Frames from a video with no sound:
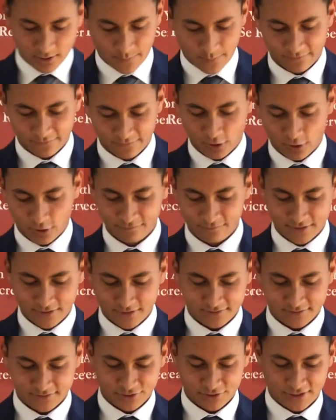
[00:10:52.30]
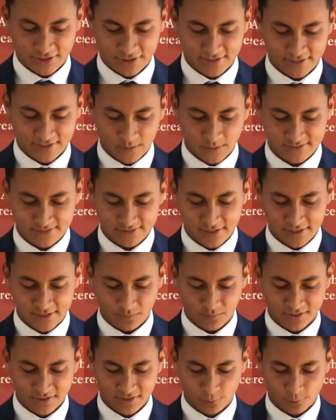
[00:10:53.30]
Above all of this, she is an
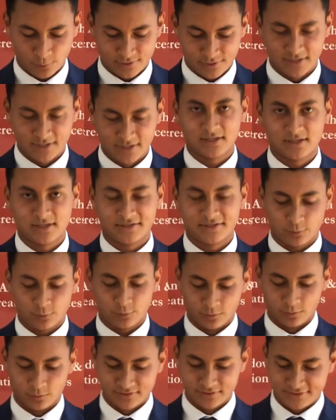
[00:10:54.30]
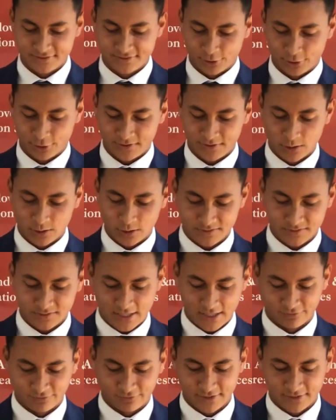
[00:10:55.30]
outstanding mentor to us high schoolers and certainly knows
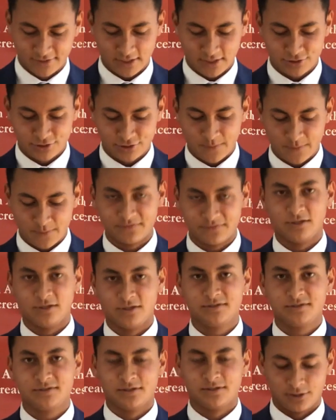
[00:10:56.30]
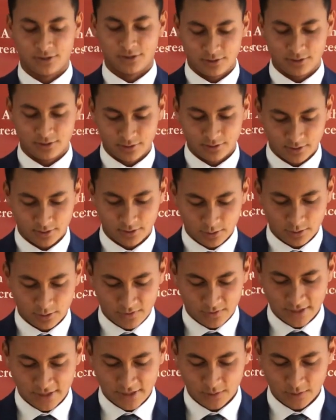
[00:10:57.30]
how to run a tight ship at the Youth Center.
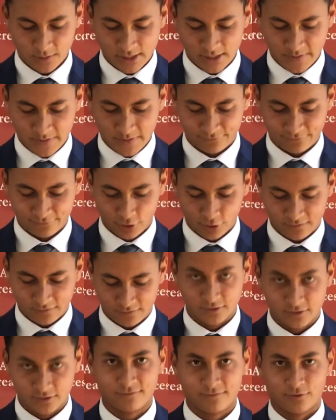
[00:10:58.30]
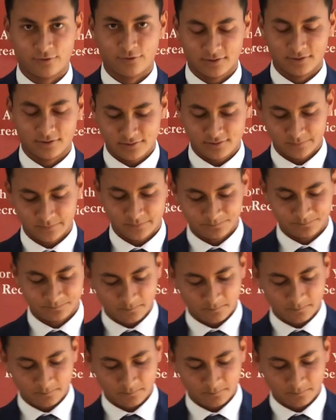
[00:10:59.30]
We thank you, Demi, for all you've done for us.